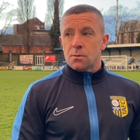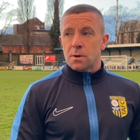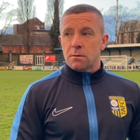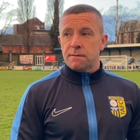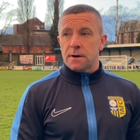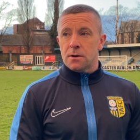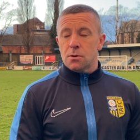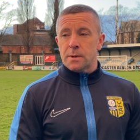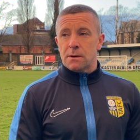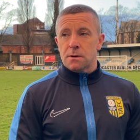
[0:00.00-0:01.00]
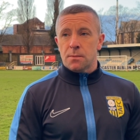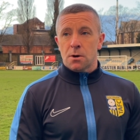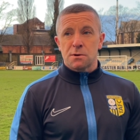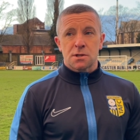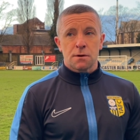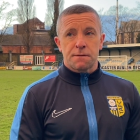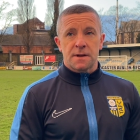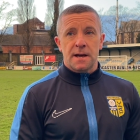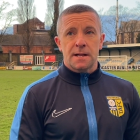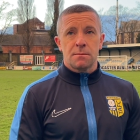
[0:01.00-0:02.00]
We were very good without the ball. We
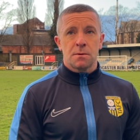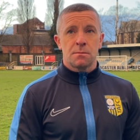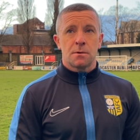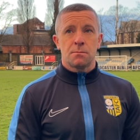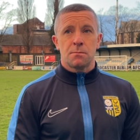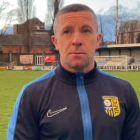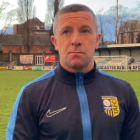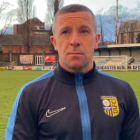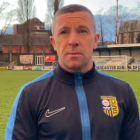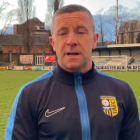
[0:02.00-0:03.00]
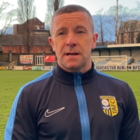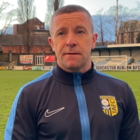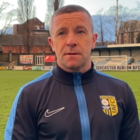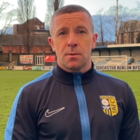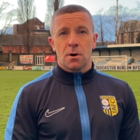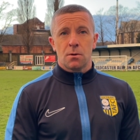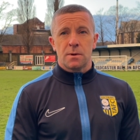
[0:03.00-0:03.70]
suffocated them when we didn't have the ball.